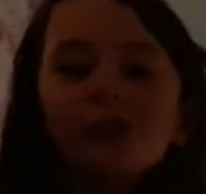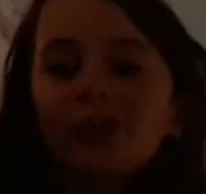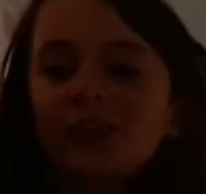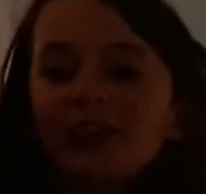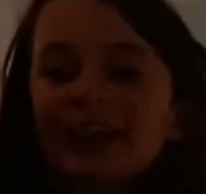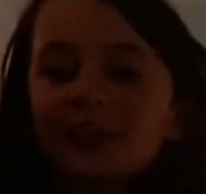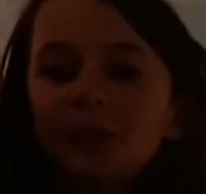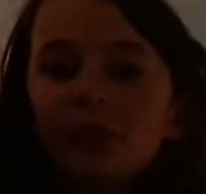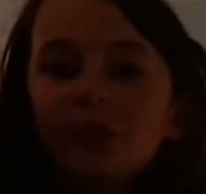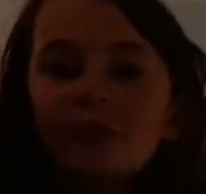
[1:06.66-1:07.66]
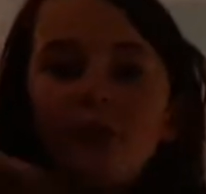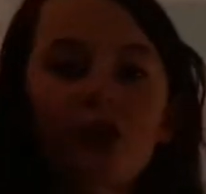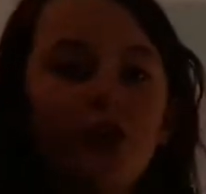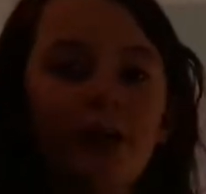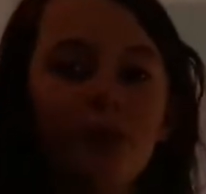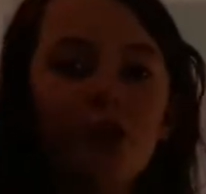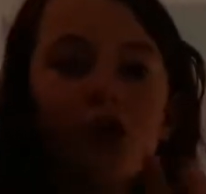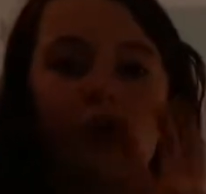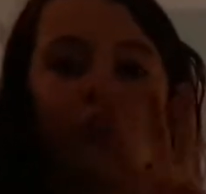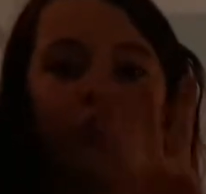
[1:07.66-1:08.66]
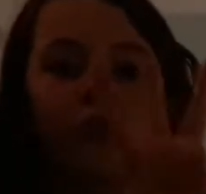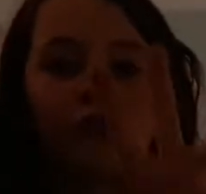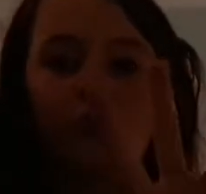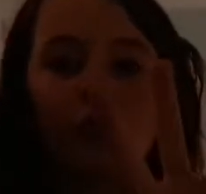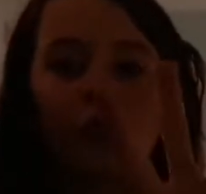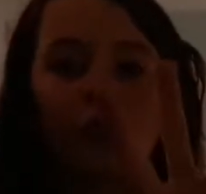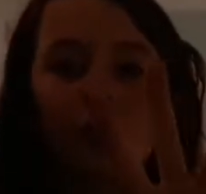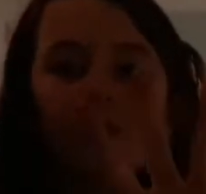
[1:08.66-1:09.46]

on to Zach's point, point number four.